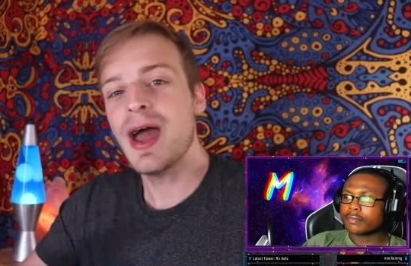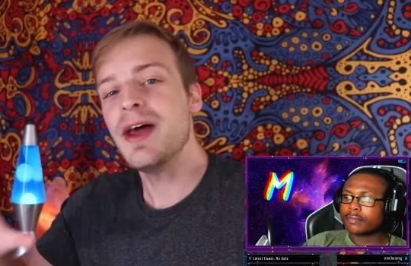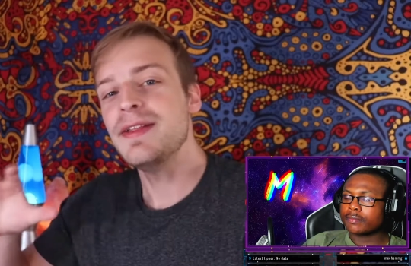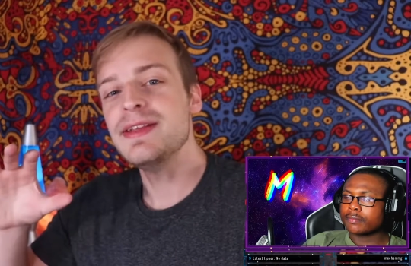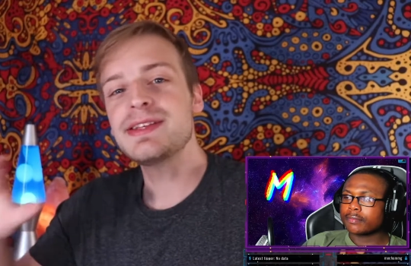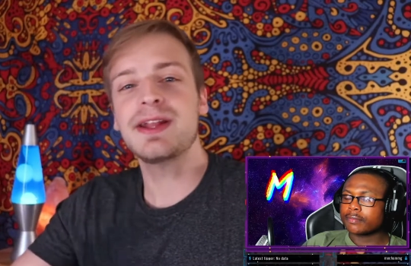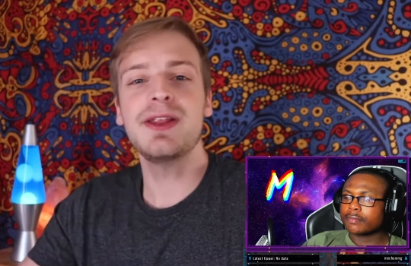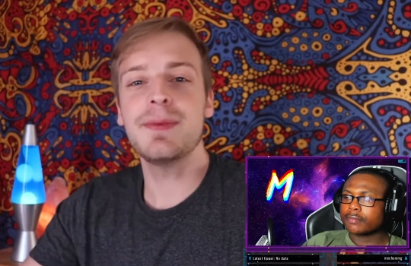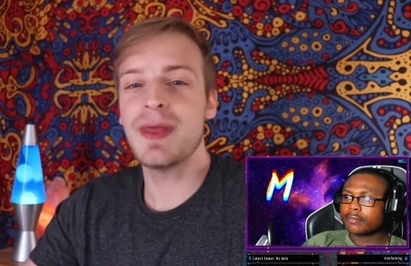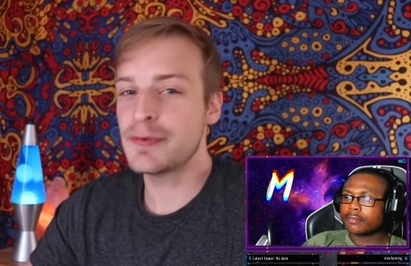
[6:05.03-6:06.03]
Speaker 1: how did this
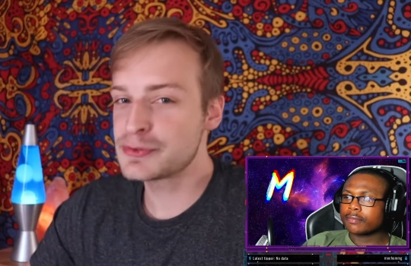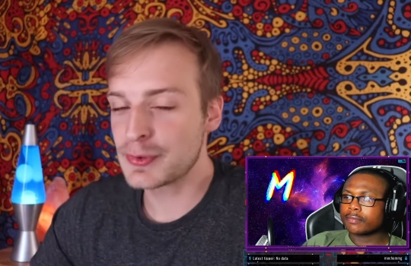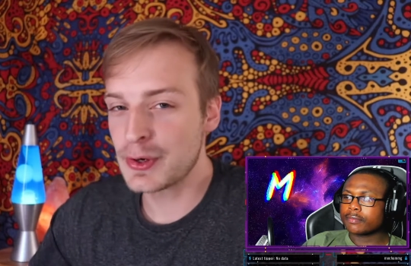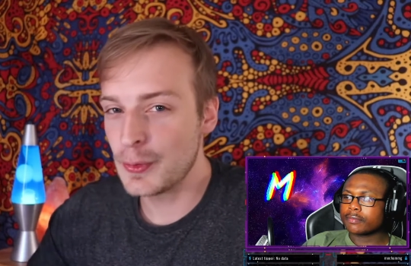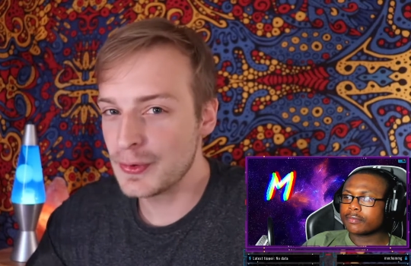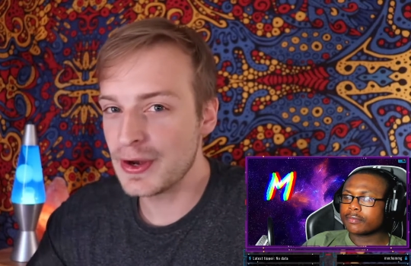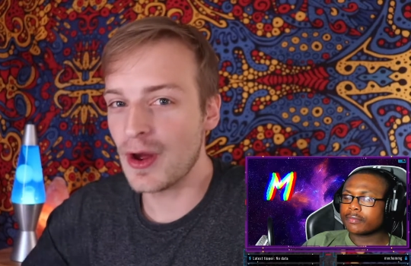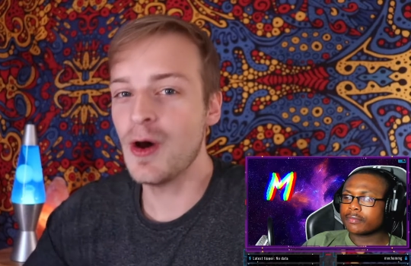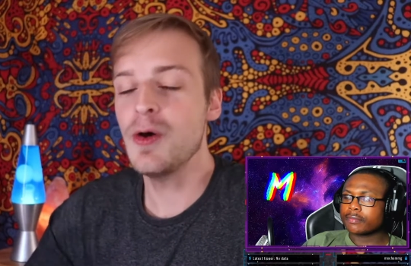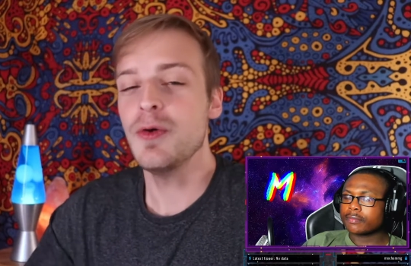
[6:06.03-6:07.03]
clip that was recorded
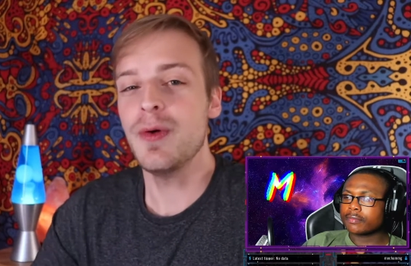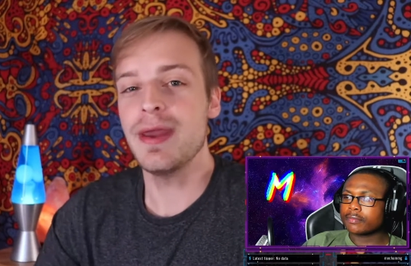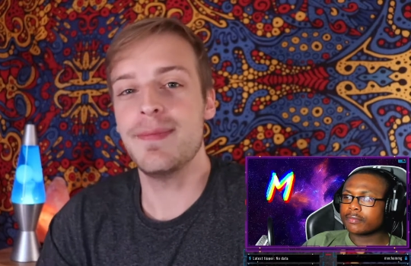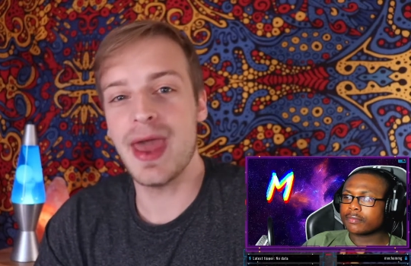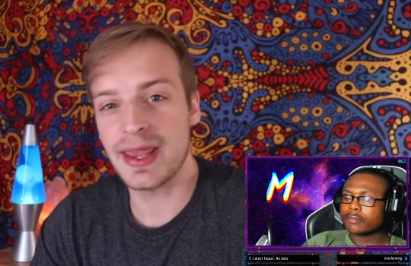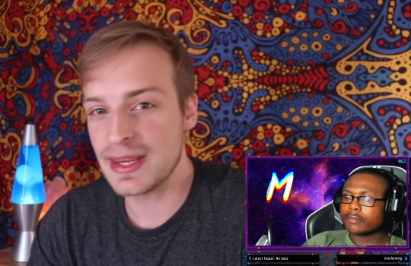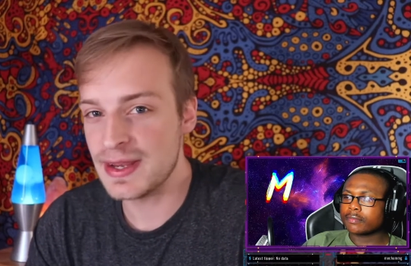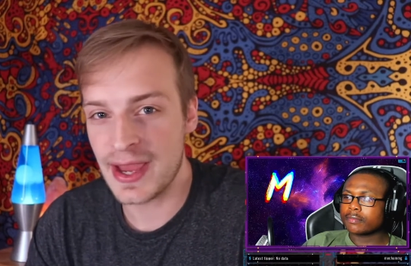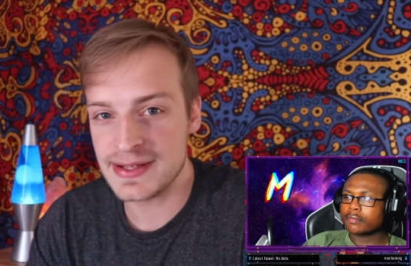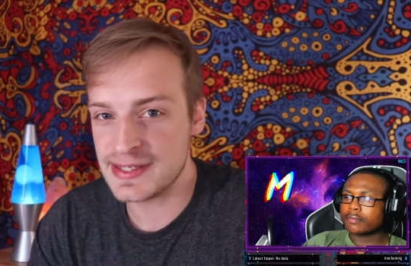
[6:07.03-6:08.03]
all the way back in
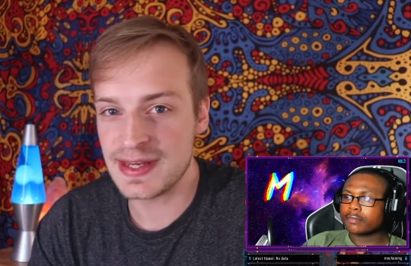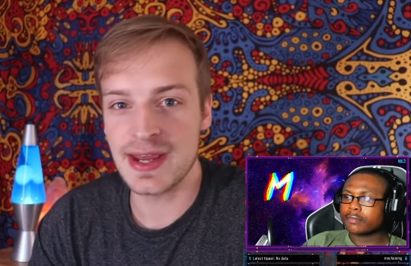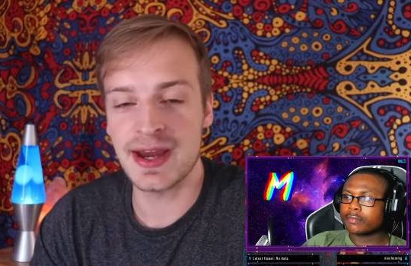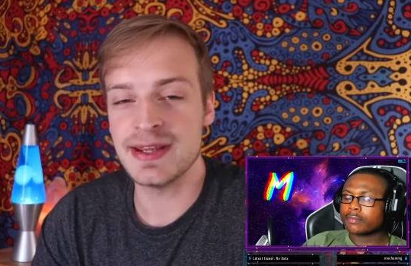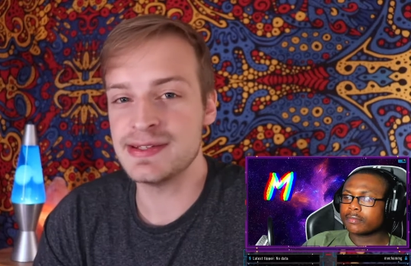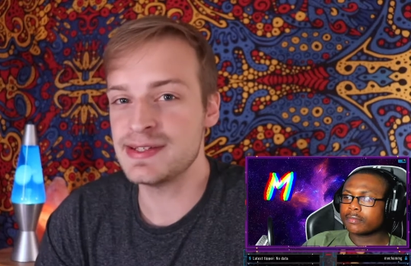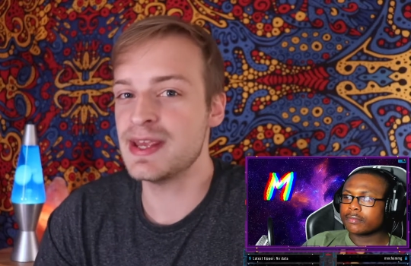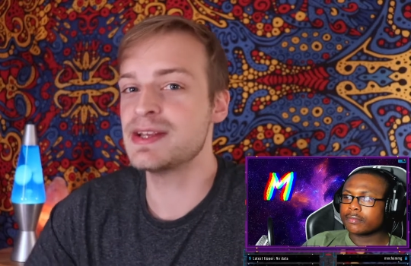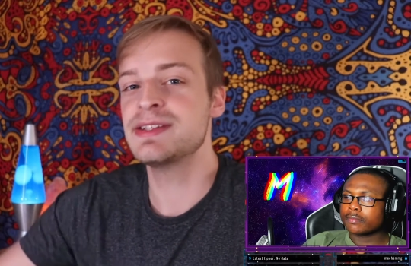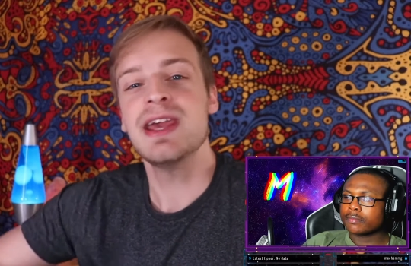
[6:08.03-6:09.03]

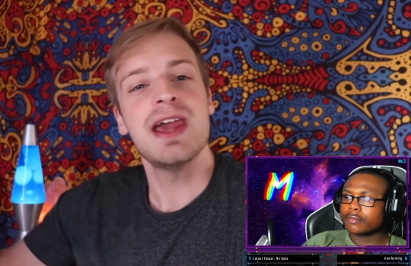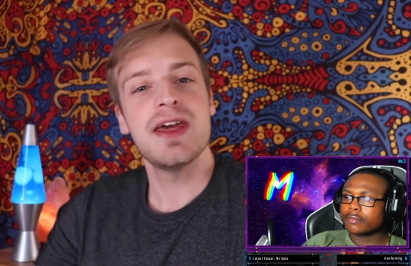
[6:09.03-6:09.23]
1996,